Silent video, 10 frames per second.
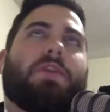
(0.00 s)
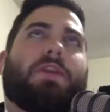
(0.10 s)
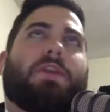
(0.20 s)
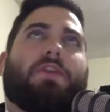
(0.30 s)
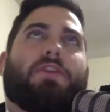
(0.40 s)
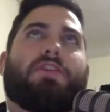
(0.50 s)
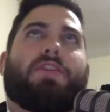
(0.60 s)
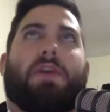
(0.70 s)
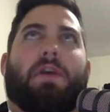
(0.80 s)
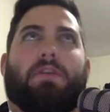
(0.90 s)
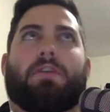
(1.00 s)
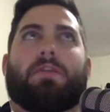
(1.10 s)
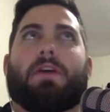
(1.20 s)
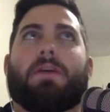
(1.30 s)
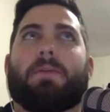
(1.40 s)
encouraging other
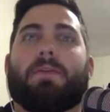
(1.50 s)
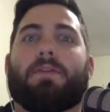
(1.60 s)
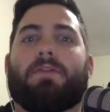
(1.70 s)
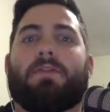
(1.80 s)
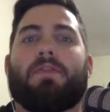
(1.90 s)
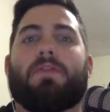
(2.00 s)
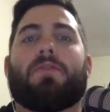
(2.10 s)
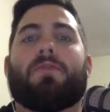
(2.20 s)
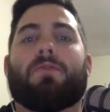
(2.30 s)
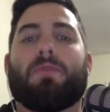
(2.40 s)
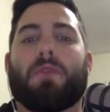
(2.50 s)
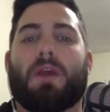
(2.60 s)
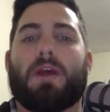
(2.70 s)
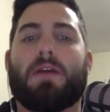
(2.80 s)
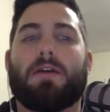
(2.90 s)
developers to,
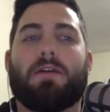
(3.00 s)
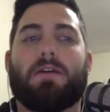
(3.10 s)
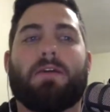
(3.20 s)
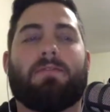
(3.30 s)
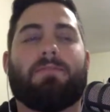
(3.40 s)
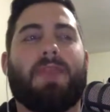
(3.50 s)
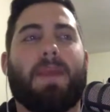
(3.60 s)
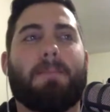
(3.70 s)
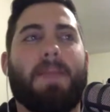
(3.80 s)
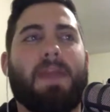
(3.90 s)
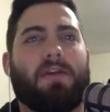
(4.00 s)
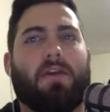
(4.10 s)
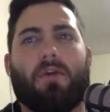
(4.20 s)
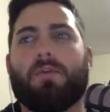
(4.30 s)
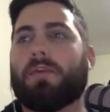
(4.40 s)
if not make their
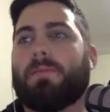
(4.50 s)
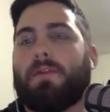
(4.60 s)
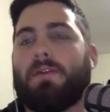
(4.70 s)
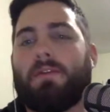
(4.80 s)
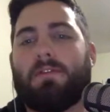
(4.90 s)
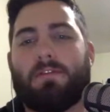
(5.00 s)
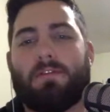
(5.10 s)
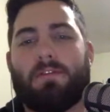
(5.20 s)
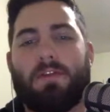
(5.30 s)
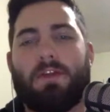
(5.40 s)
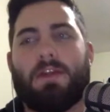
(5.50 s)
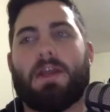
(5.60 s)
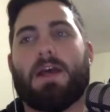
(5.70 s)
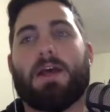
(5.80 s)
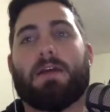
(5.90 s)
own components,
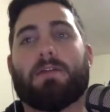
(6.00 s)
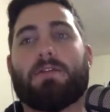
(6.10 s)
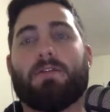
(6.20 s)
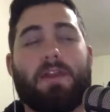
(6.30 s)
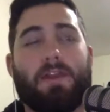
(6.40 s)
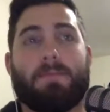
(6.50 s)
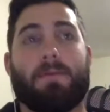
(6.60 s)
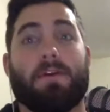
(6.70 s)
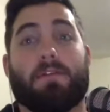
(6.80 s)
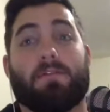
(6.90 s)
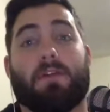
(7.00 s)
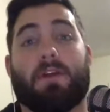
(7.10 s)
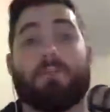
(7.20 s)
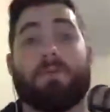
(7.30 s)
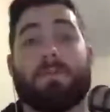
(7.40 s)
create components for
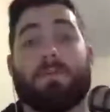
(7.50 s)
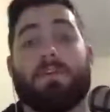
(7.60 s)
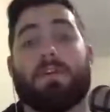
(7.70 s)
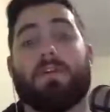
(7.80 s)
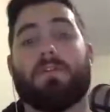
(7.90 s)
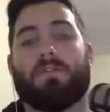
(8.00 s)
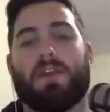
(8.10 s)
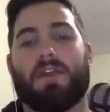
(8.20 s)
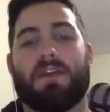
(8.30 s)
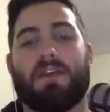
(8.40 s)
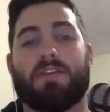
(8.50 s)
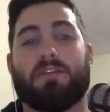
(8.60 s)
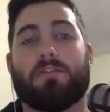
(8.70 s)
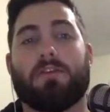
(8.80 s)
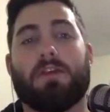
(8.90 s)
other people to use, and then
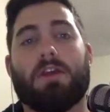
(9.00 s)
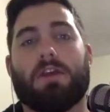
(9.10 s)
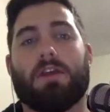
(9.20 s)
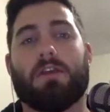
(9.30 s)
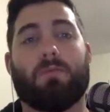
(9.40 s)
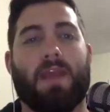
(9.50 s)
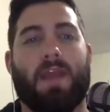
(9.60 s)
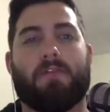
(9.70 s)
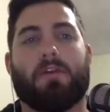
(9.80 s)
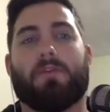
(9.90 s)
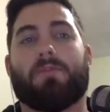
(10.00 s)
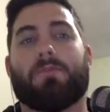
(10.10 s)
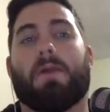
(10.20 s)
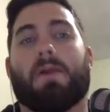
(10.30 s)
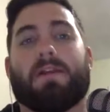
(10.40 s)
we have our own
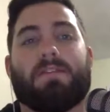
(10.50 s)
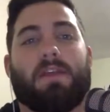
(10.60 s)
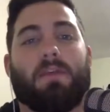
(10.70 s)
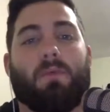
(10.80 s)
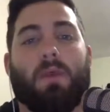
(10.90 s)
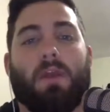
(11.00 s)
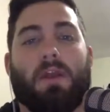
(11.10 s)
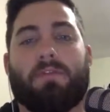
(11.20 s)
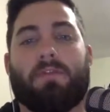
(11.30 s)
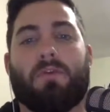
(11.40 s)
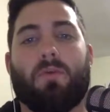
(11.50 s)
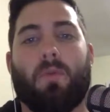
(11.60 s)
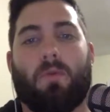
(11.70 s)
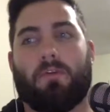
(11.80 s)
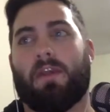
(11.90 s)
market site where if
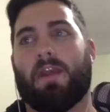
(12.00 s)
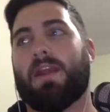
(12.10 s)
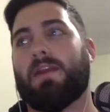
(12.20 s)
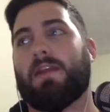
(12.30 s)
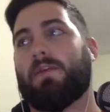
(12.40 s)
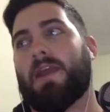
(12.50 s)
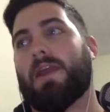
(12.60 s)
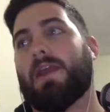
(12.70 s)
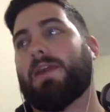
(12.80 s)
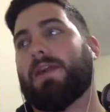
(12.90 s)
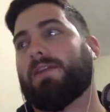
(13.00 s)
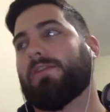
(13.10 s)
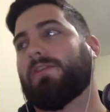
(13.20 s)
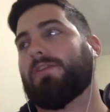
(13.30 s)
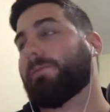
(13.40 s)
you create a
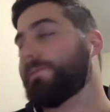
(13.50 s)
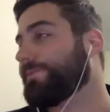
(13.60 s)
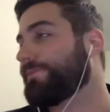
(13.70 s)
custom